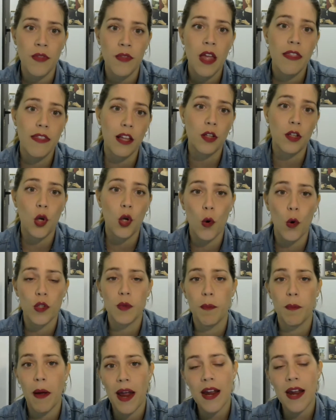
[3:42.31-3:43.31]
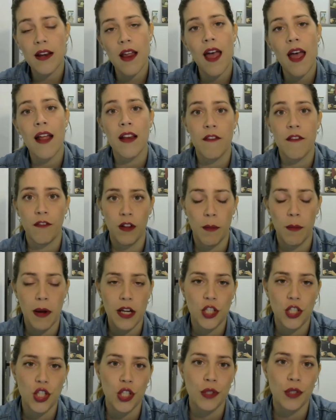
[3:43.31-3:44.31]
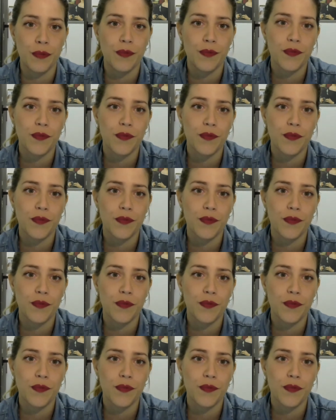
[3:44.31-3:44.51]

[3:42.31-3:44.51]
that cause pain and inflammation.